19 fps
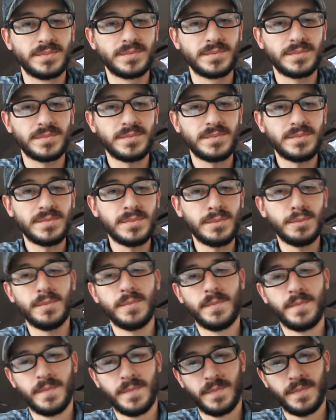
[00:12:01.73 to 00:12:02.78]

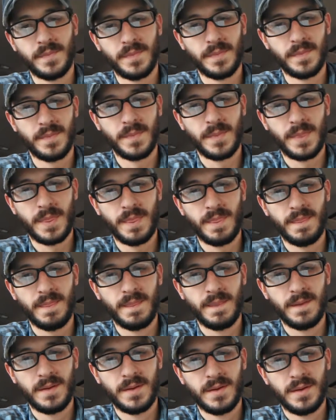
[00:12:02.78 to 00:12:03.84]

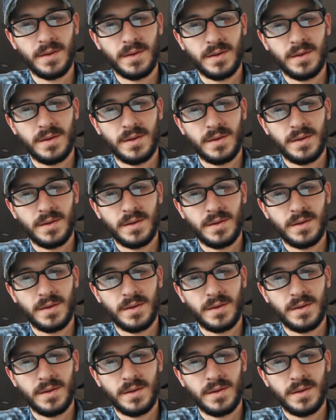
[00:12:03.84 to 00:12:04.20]
No one is speaking in this clip.